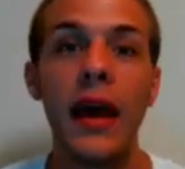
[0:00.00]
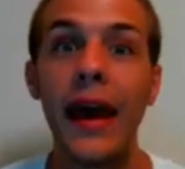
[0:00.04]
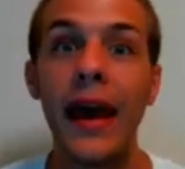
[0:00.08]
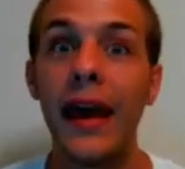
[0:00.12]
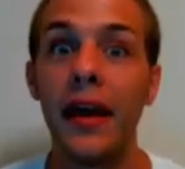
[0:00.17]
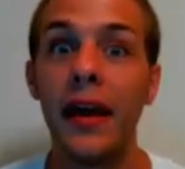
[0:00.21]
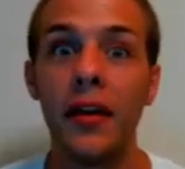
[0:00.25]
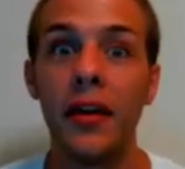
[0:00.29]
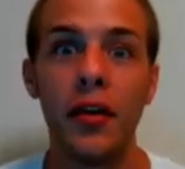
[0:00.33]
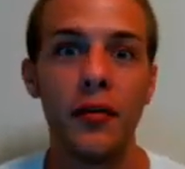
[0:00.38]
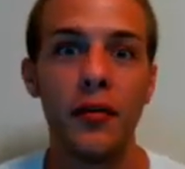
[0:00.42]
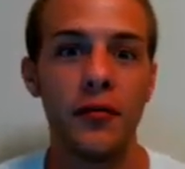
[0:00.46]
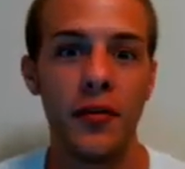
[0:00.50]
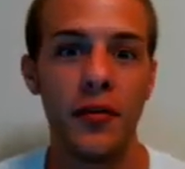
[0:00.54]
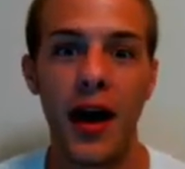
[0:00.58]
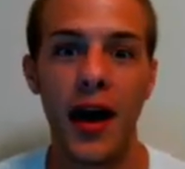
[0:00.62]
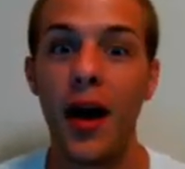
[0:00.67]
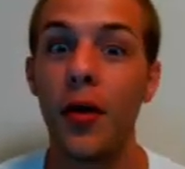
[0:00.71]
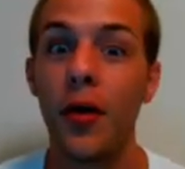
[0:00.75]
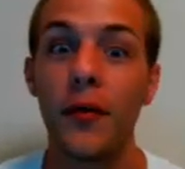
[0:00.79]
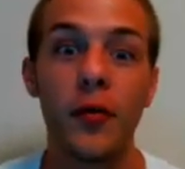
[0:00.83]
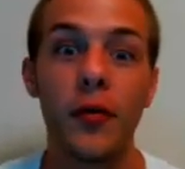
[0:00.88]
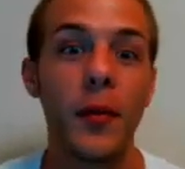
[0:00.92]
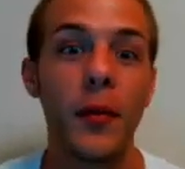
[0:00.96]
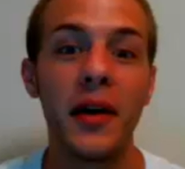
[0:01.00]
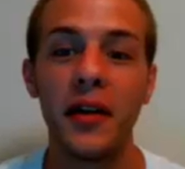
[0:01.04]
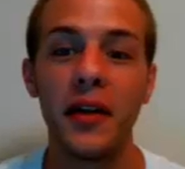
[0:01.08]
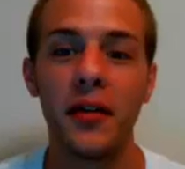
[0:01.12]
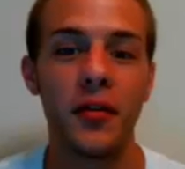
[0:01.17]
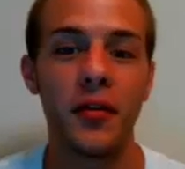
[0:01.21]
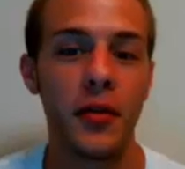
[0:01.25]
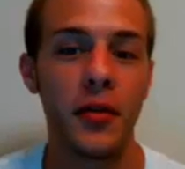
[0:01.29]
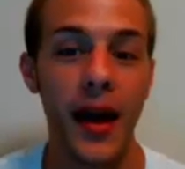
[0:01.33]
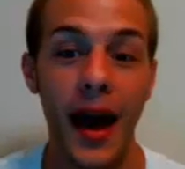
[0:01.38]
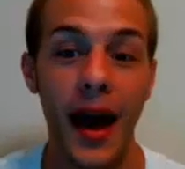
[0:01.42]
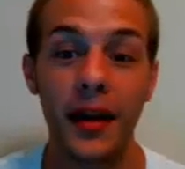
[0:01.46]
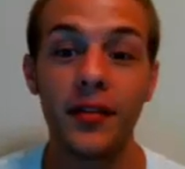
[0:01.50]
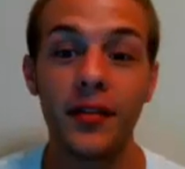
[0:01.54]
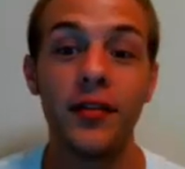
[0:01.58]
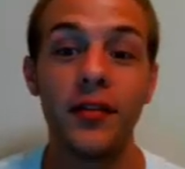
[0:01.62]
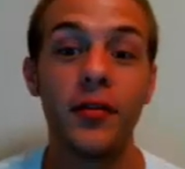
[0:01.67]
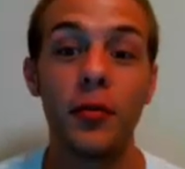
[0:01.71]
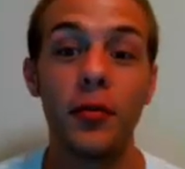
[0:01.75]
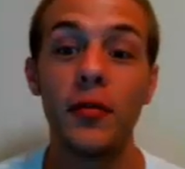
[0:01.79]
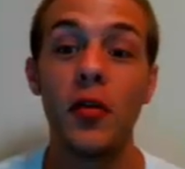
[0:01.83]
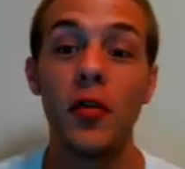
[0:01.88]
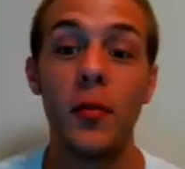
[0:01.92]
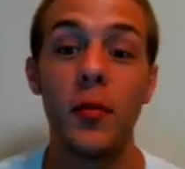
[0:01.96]
N of however many other
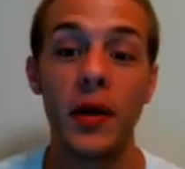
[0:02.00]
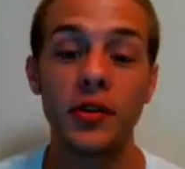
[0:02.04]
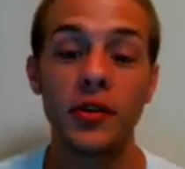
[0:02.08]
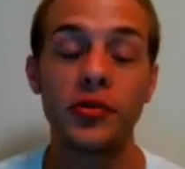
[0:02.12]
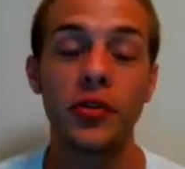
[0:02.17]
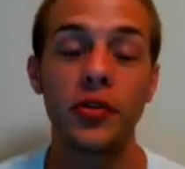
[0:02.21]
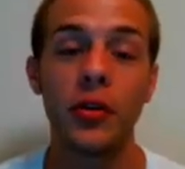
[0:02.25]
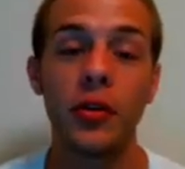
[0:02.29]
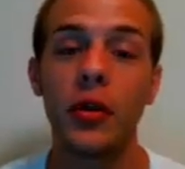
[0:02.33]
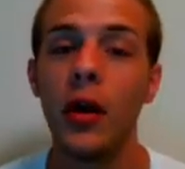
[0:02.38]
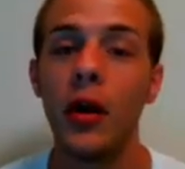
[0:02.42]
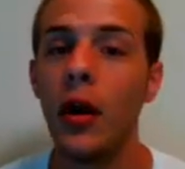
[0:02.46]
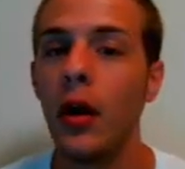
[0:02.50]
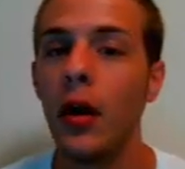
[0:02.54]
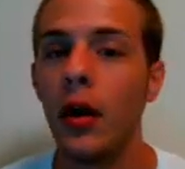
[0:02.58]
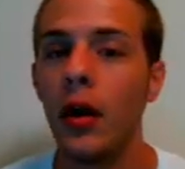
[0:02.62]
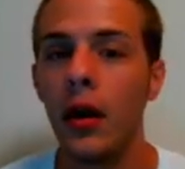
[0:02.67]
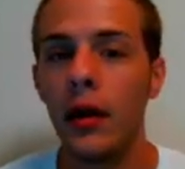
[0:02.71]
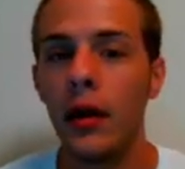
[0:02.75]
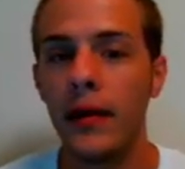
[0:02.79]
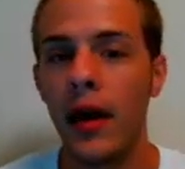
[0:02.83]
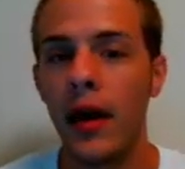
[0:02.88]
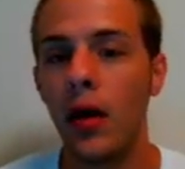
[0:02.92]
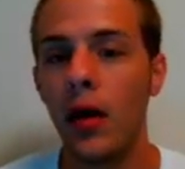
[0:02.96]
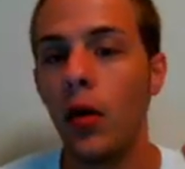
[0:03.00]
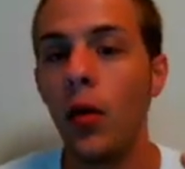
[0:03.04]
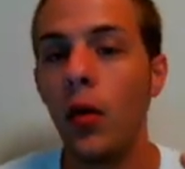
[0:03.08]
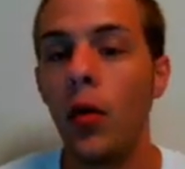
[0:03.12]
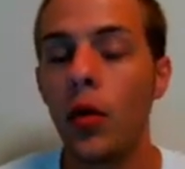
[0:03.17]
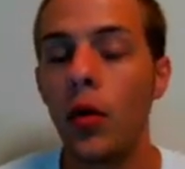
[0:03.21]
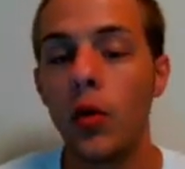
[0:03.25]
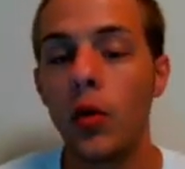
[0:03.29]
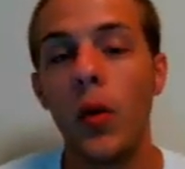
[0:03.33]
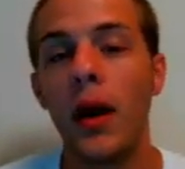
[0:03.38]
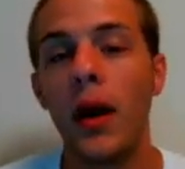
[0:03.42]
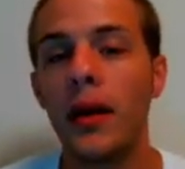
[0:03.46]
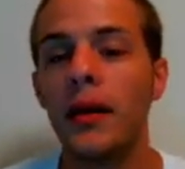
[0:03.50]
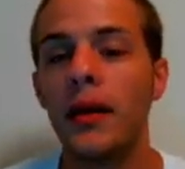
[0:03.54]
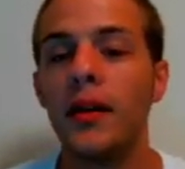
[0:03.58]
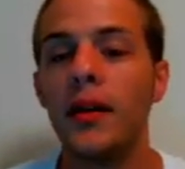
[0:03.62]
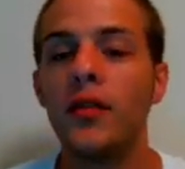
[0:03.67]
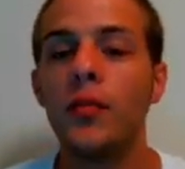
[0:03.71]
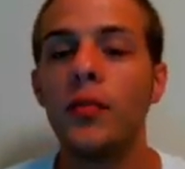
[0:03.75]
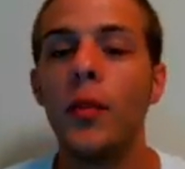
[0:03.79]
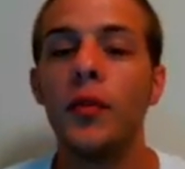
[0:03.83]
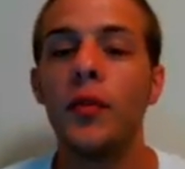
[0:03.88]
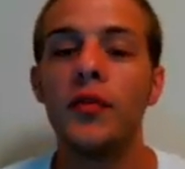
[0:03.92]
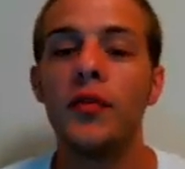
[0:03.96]
gases are in the mixture and that whole quantity
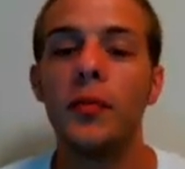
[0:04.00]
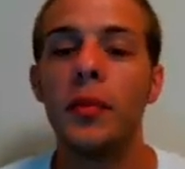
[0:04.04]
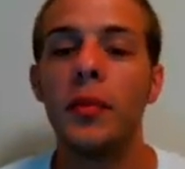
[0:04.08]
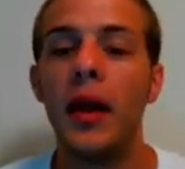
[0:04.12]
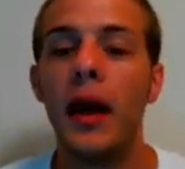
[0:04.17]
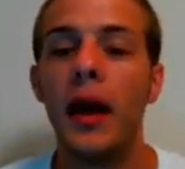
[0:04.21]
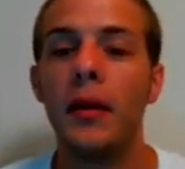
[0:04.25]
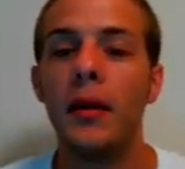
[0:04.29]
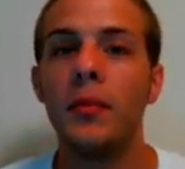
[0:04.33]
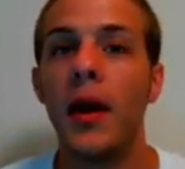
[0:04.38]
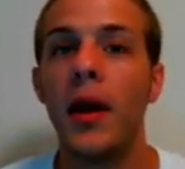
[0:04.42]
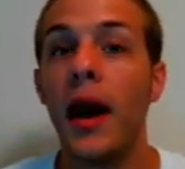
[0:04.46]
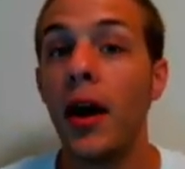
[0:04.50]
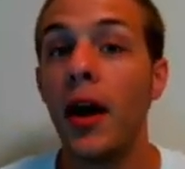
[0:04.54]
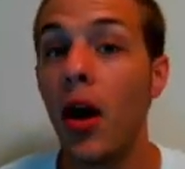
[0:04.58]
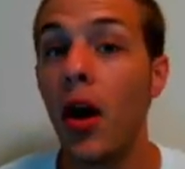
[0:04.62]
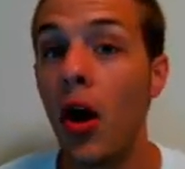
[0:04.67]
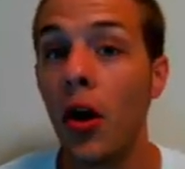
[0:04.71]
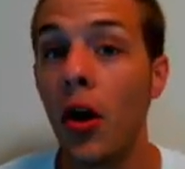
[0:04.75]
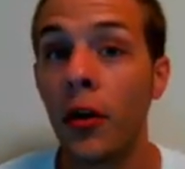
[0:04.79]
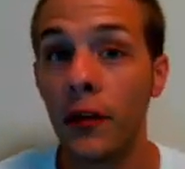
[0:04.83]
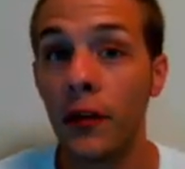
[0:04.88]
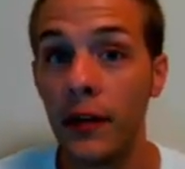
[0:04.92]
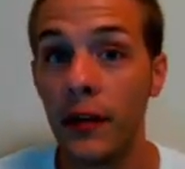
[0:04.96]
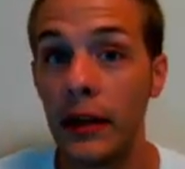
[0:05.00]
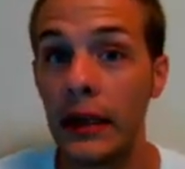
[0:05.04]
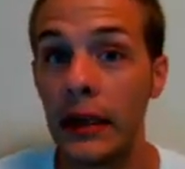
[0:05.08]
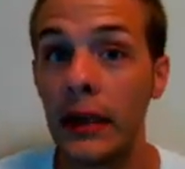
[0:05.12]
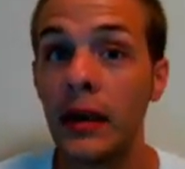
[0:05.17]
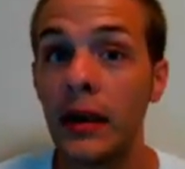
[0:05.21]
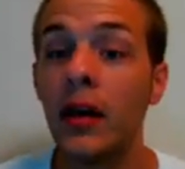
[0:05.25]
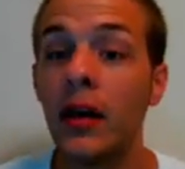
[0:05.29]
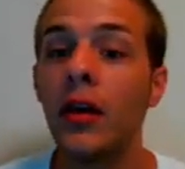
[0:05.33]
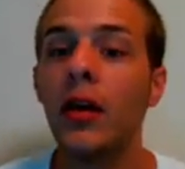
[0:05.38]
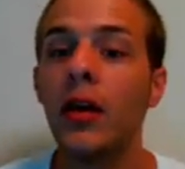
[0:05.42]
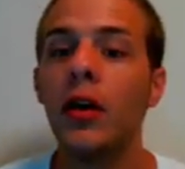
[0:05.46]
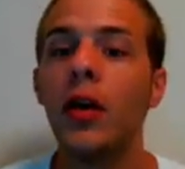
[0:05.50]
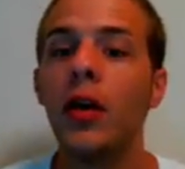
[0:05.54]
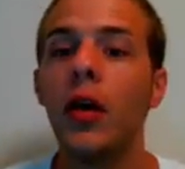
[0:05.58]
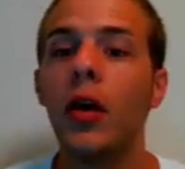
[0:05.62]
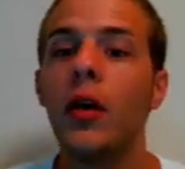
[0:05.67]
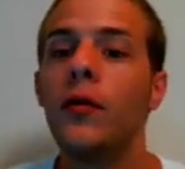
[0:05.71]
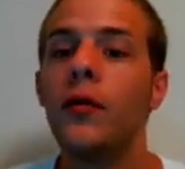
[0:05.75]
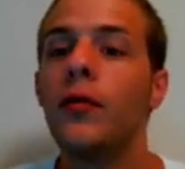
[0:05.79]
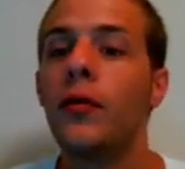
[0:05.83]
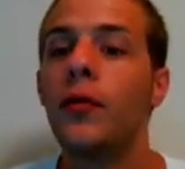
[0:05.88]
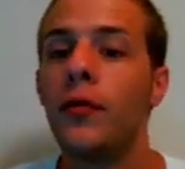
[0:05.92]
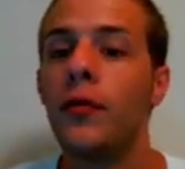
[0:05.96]
is multiplied by RT
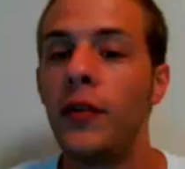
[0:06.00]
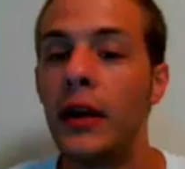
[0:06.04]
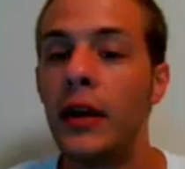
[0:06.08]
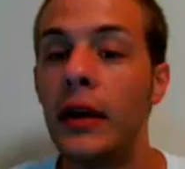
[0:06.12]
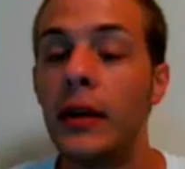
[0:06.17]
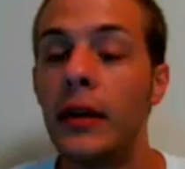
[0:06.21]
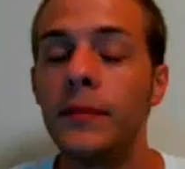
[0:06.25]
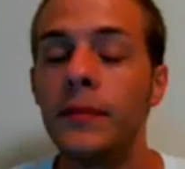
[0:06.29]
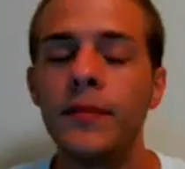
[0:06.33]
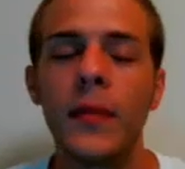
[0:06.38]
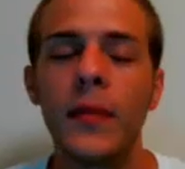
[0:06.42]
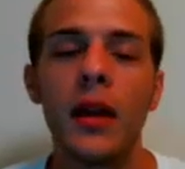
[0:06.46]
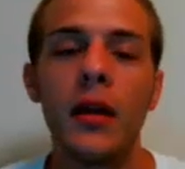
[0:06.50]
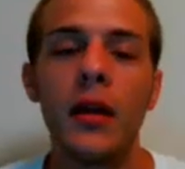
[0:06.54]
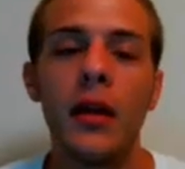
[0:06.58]
over V.